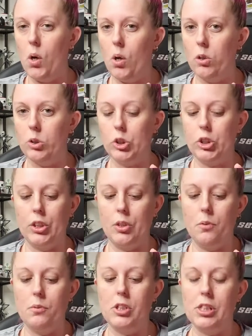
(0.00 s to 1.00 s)

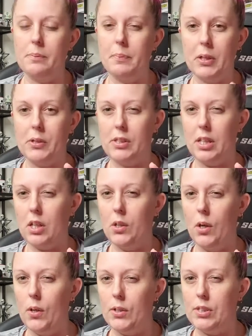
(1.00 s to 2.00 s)
auction just because of the
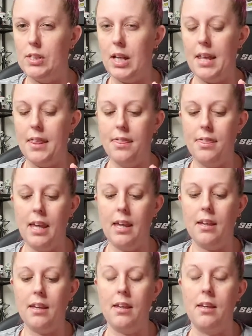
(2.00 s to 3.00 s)
cost, I
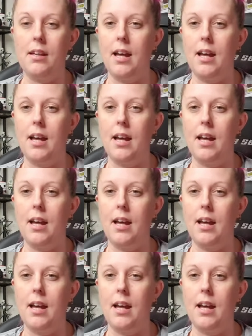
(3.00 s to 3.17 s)
think